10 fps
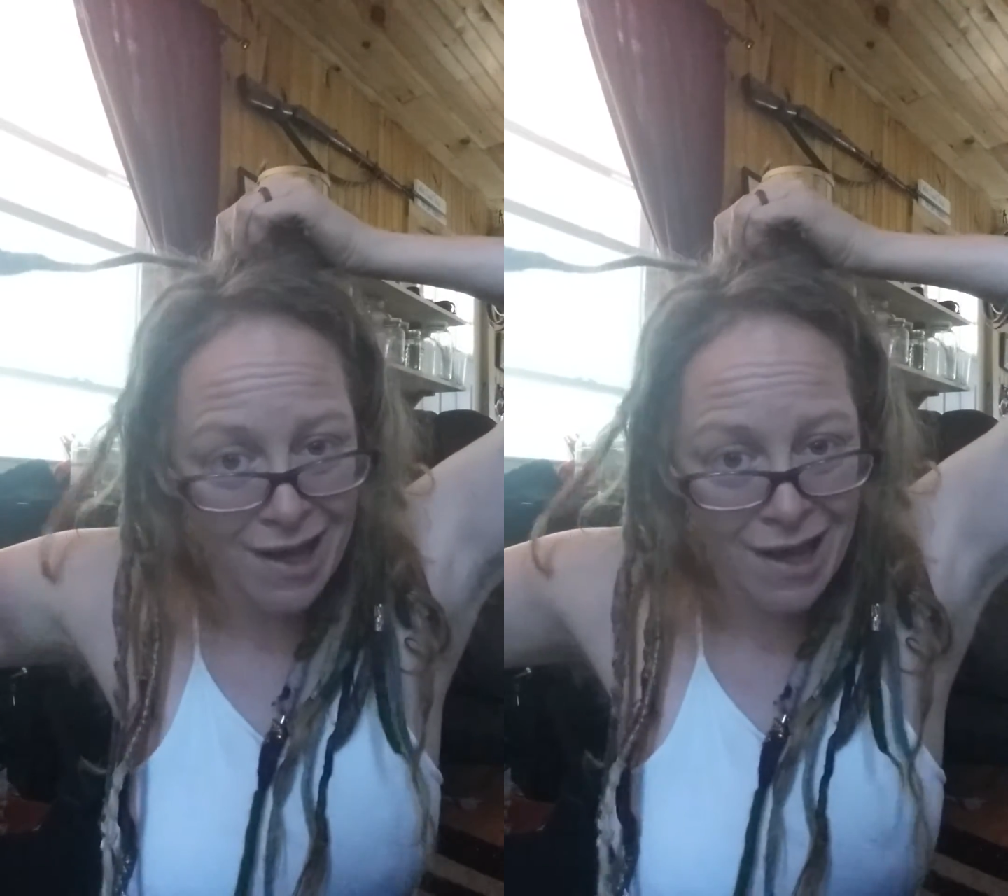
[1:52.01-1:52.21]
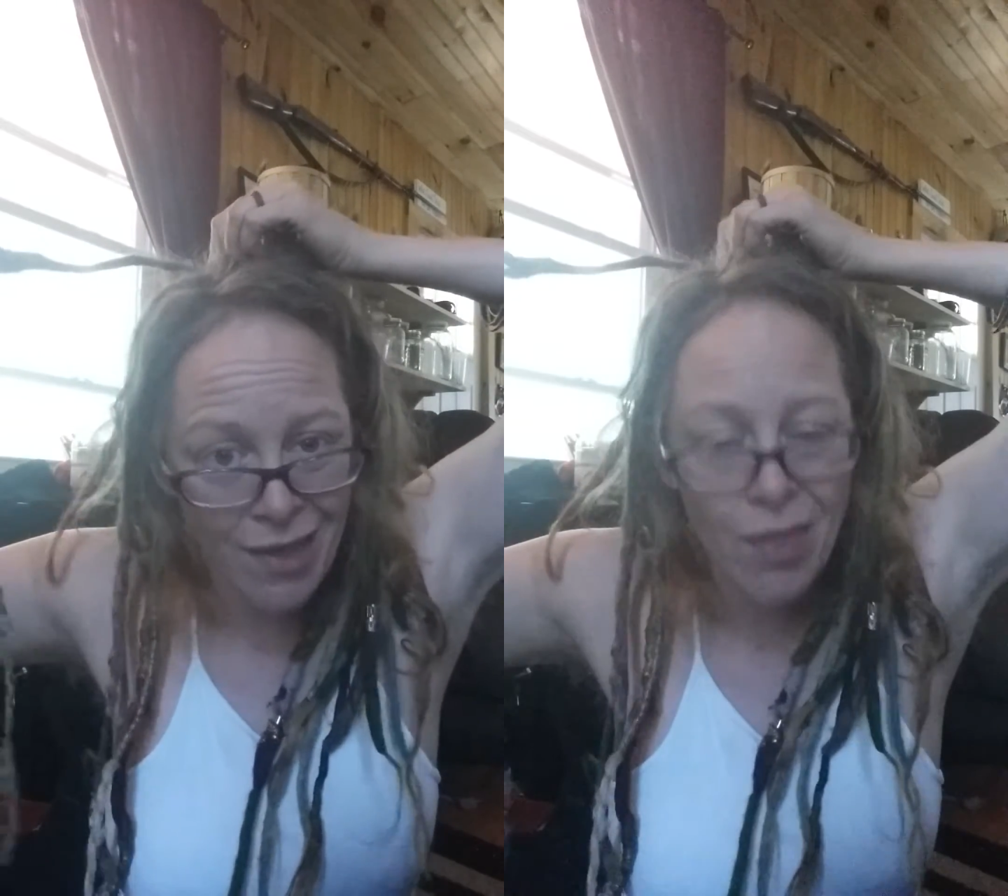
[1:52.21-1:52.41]

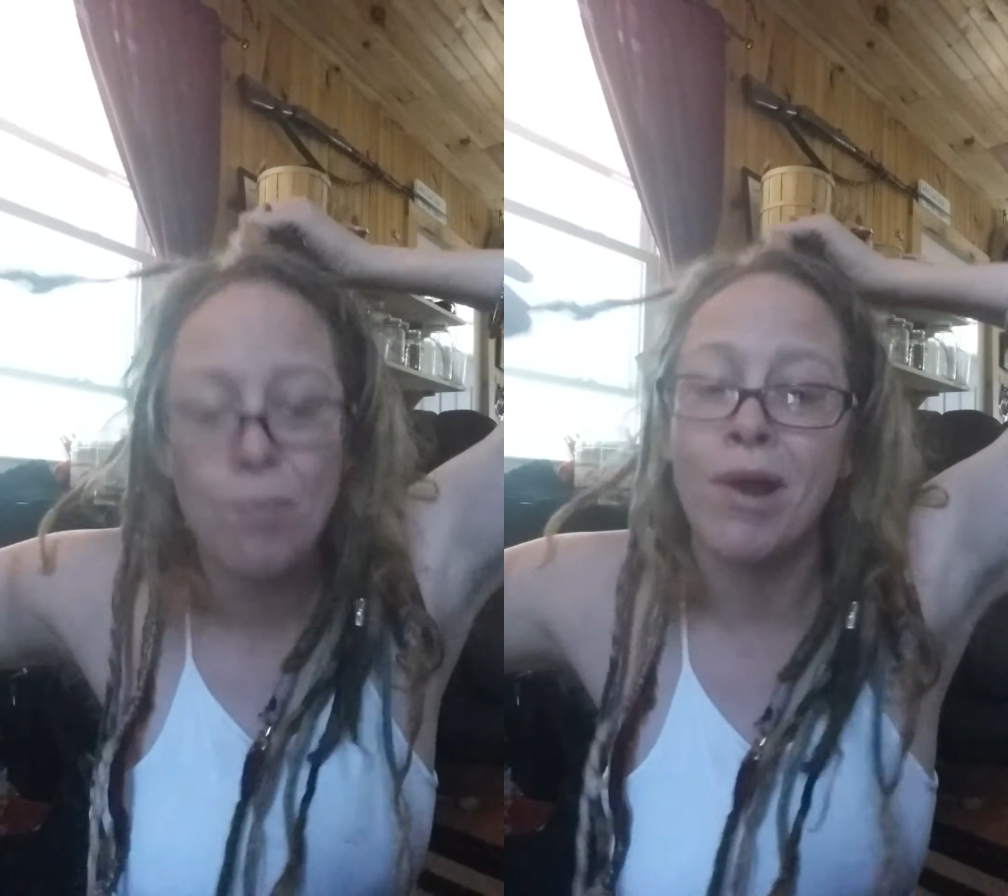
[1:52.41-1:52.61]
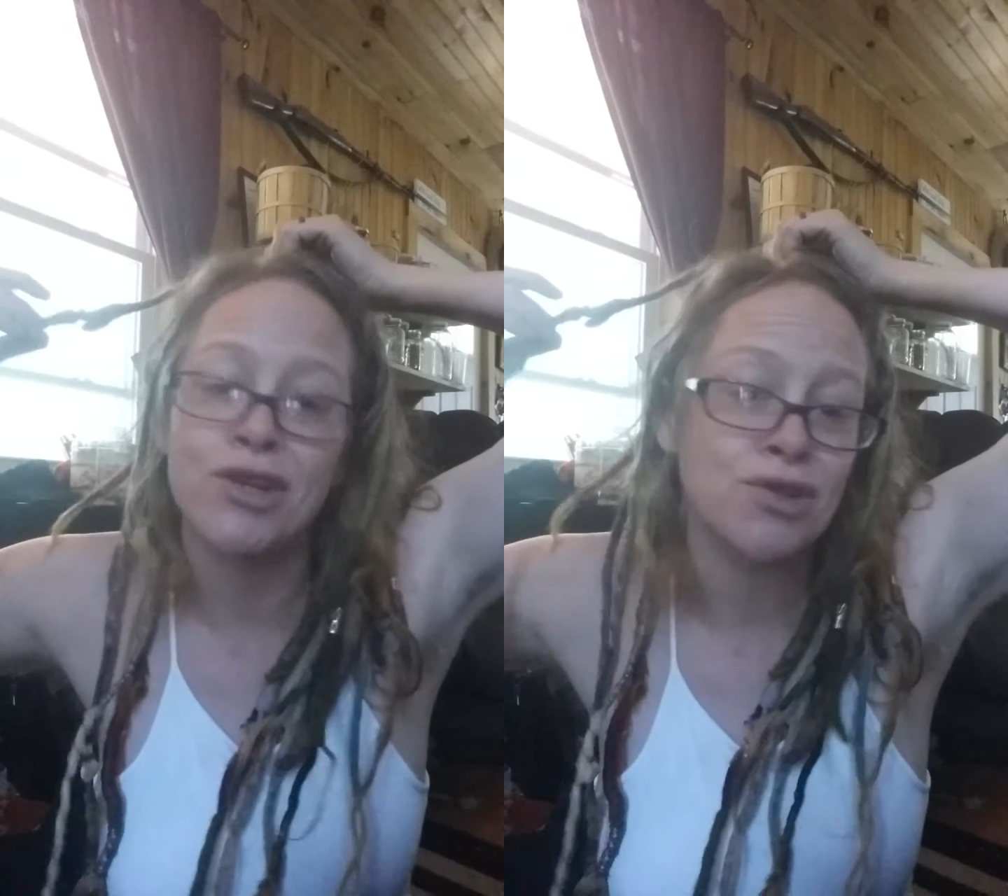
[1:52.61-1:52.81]
and then the
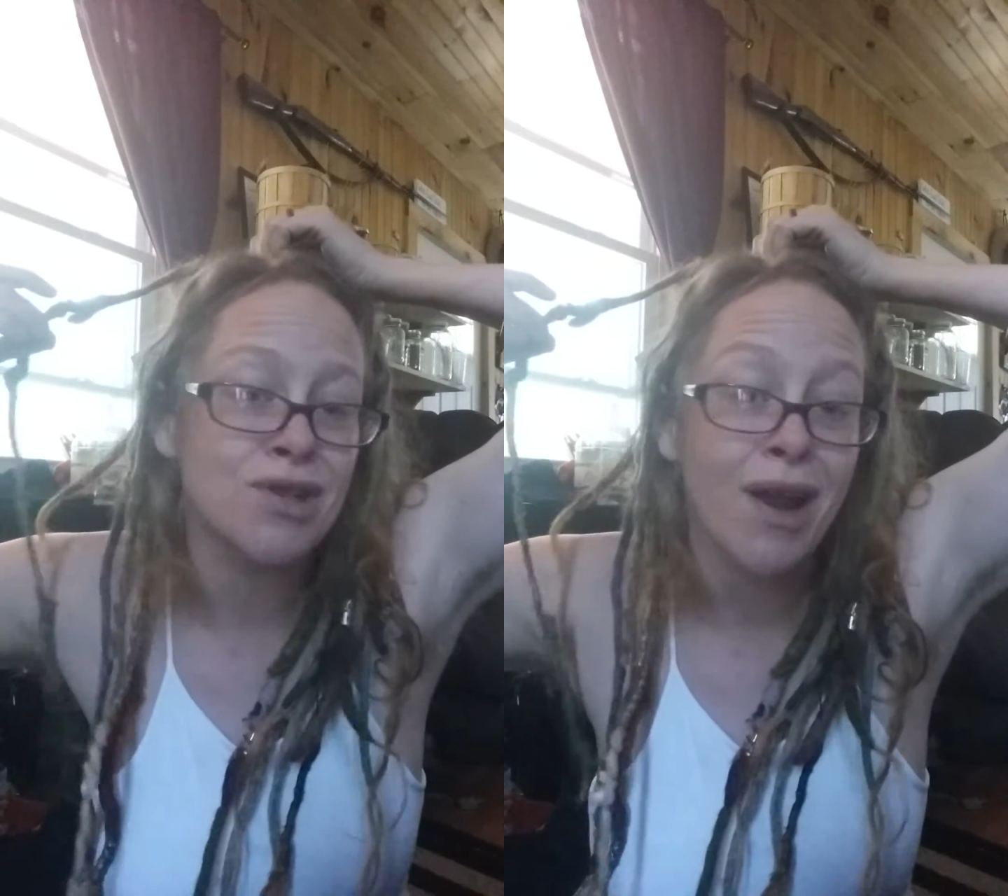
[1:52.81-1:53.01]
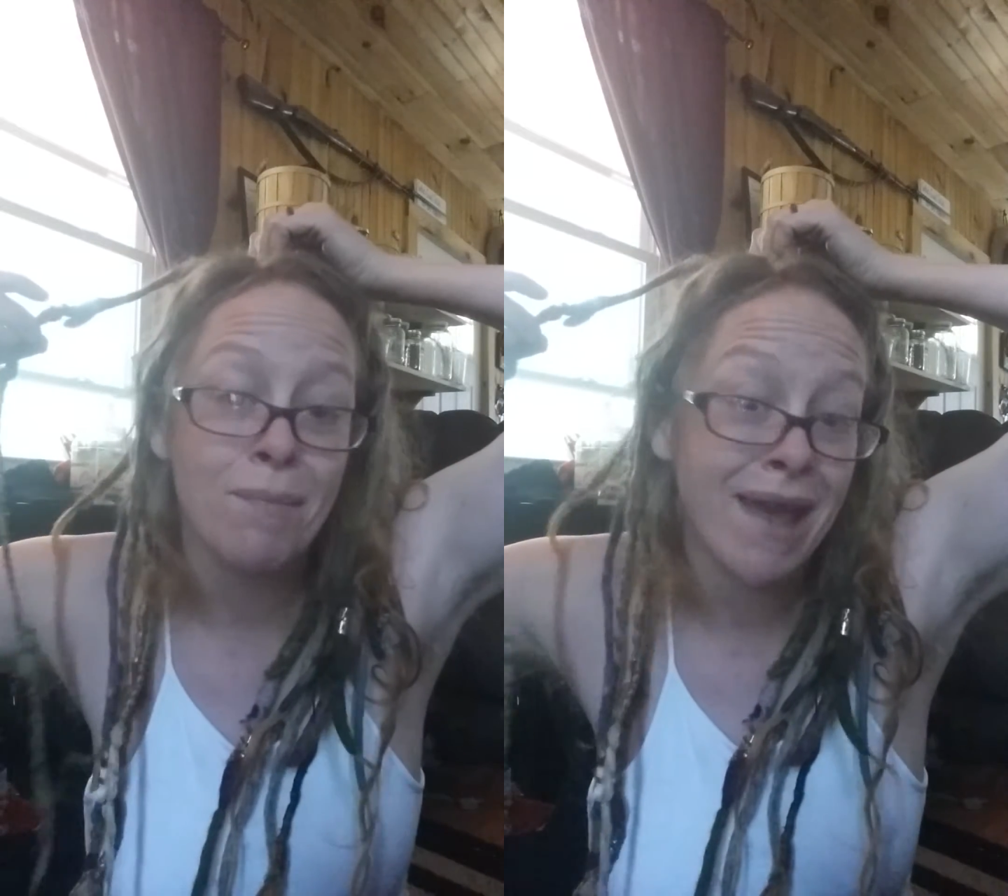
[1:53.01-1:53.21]
pressure's
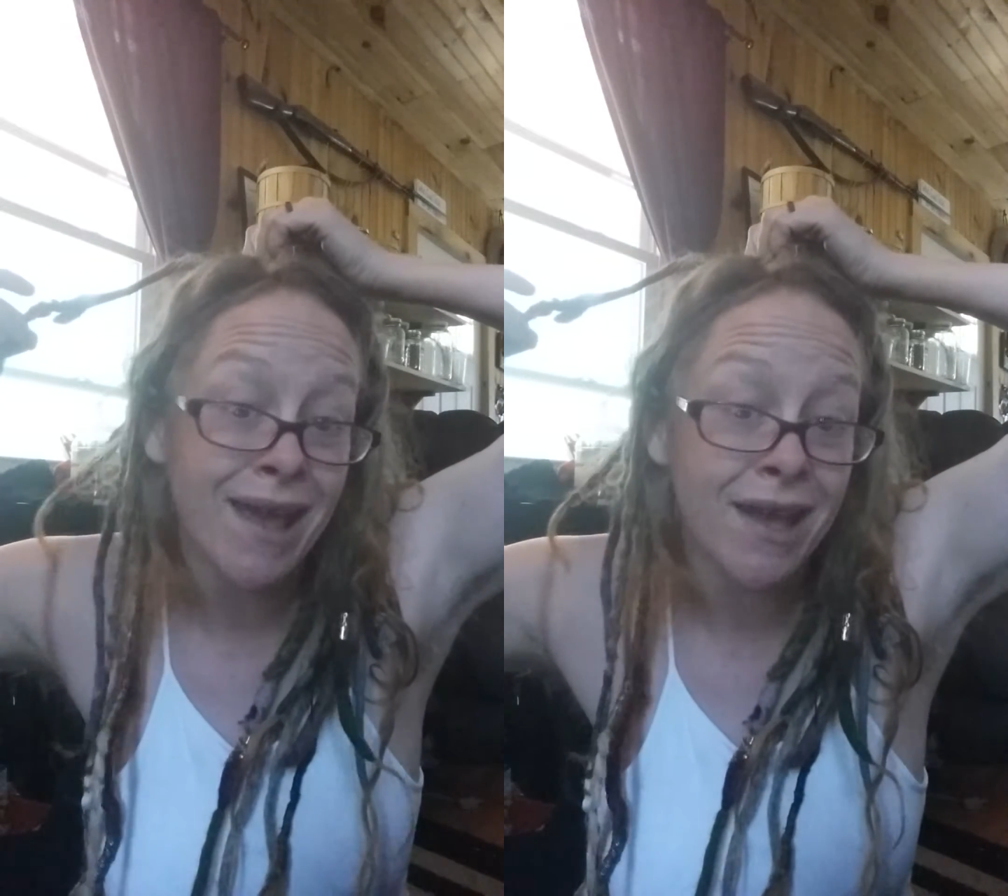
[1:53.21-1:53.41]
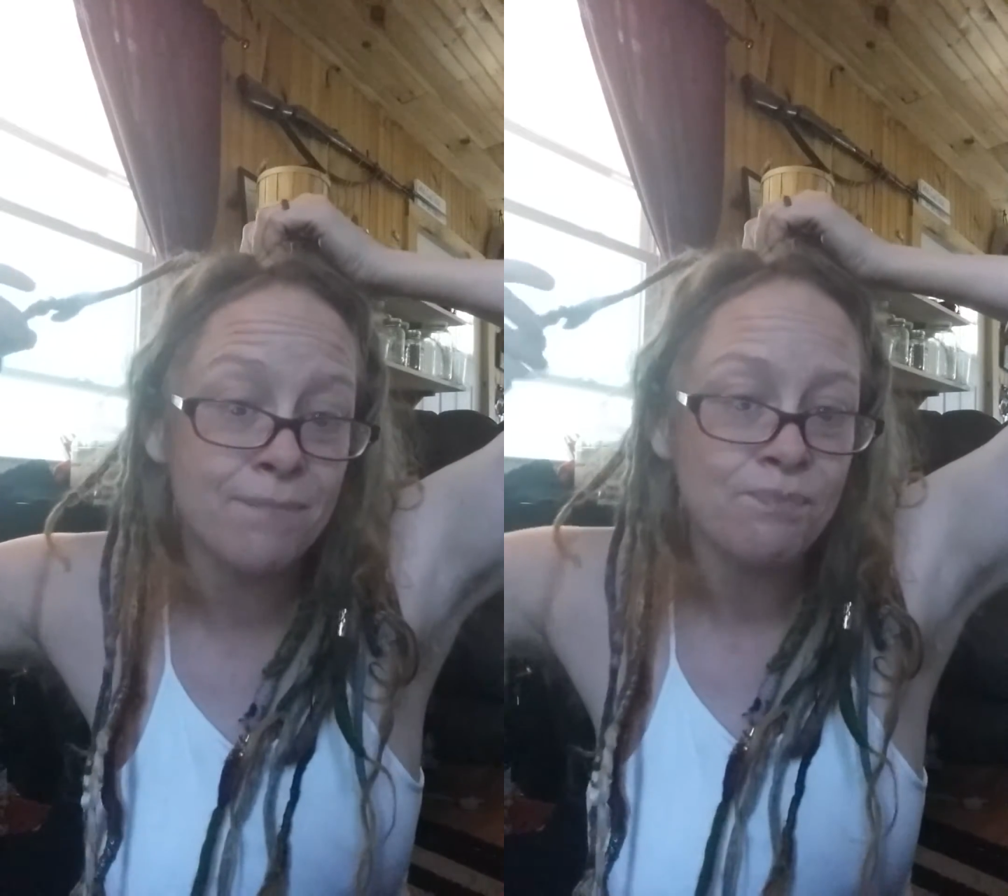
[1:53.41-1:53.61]
not on my
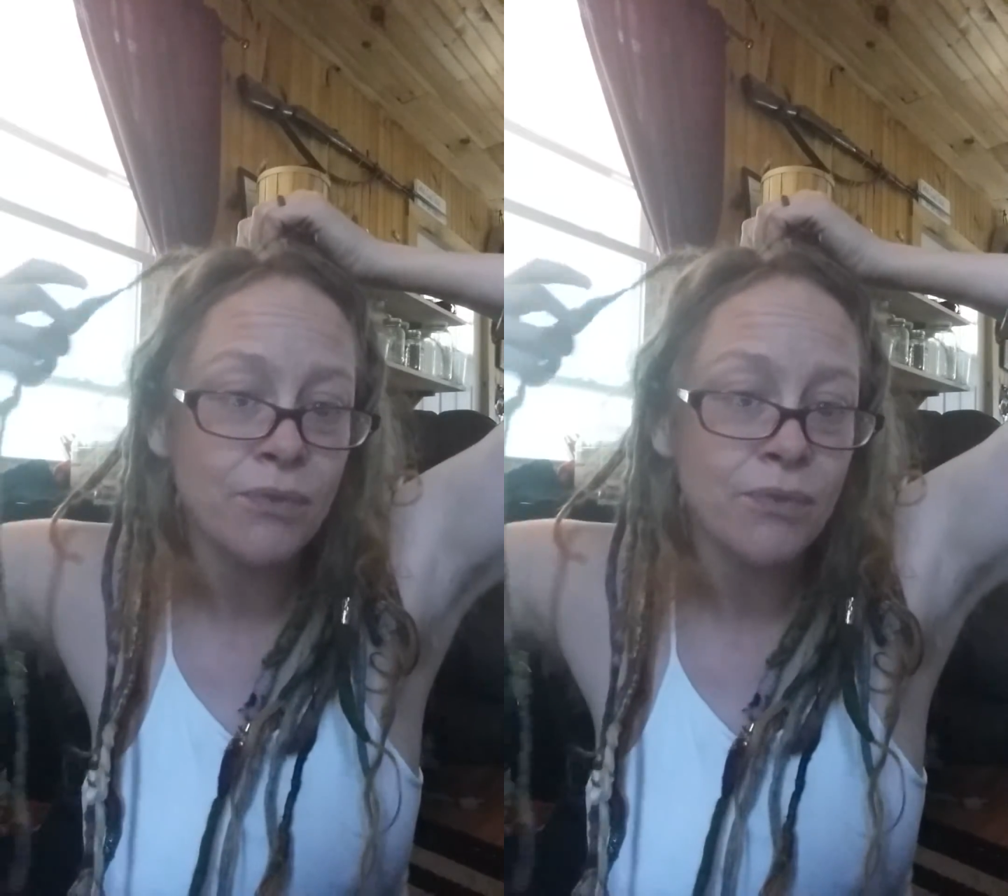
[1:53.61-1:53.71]
head.